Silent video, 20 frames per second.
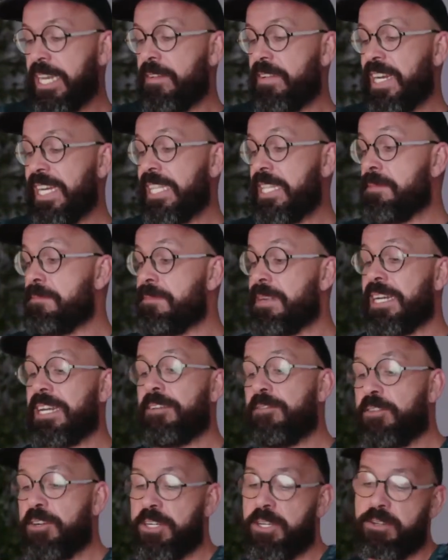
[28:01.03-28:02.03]
never had the
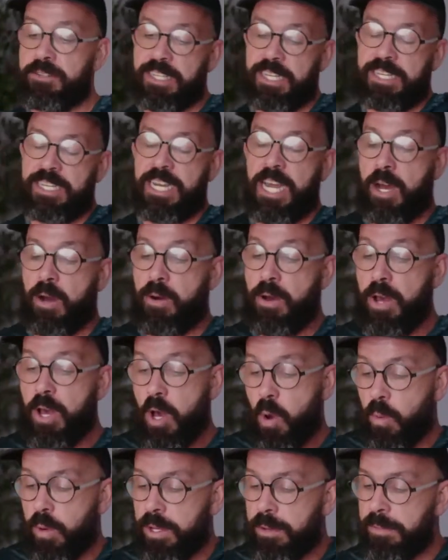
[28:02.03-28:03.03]
money for those, that now
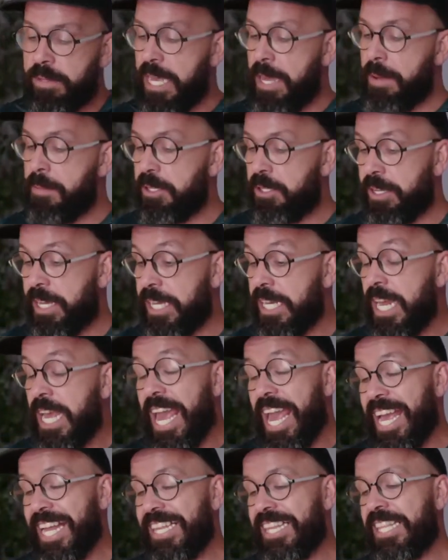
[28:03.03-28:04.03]
we'll be able to get.
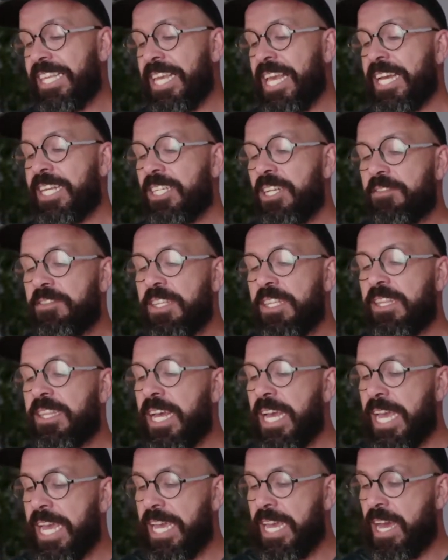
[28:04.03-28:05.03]
At the end of the
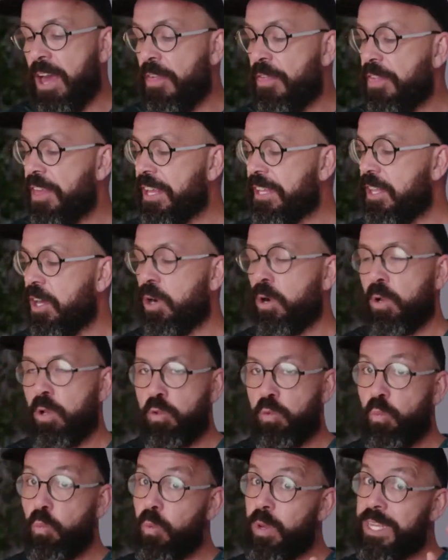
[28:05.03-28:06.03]
day, I think the
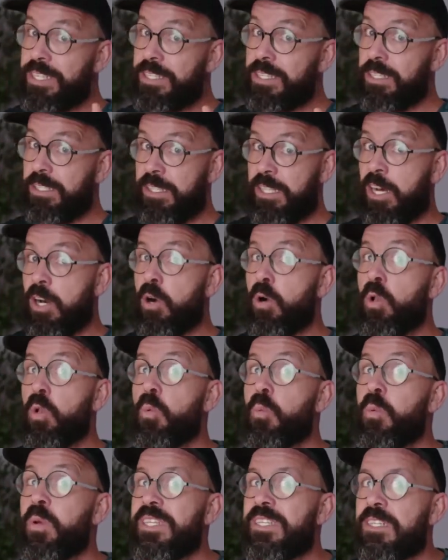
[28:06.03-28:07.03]

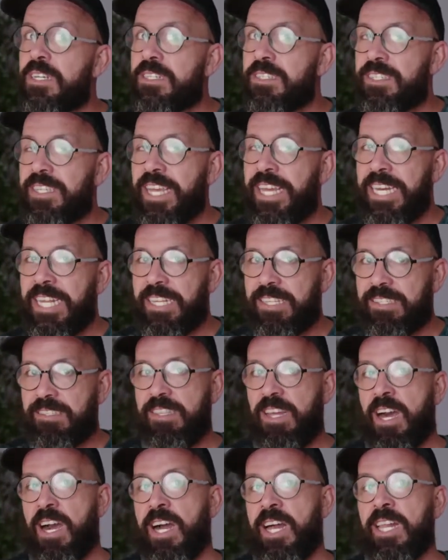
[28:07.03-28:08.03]
whole wizard skating
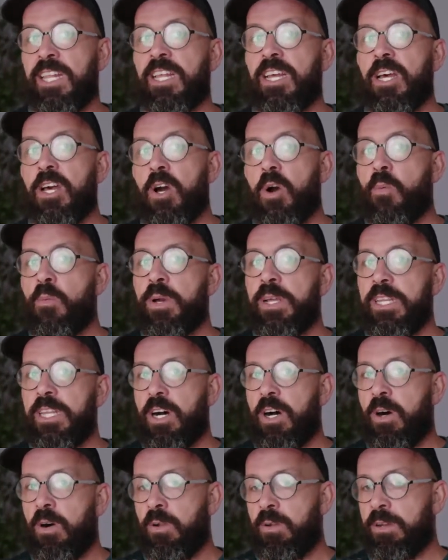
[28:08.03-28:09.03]
style
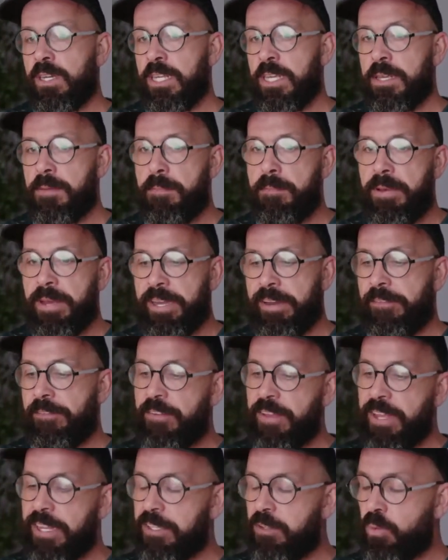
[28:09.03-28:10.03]
will only
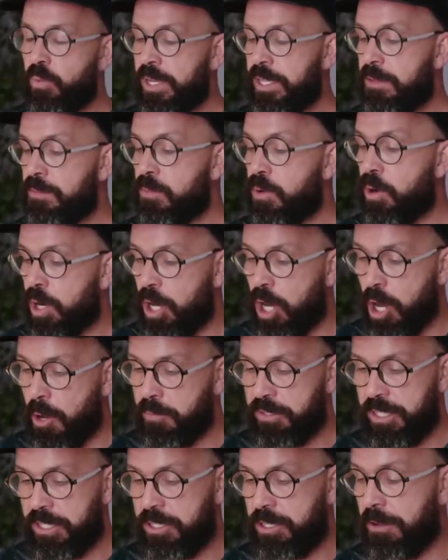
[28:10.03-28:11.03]
benefit with more
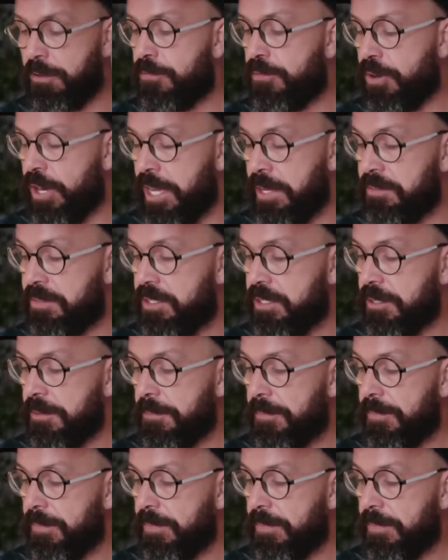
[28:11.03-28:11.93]
options of frames.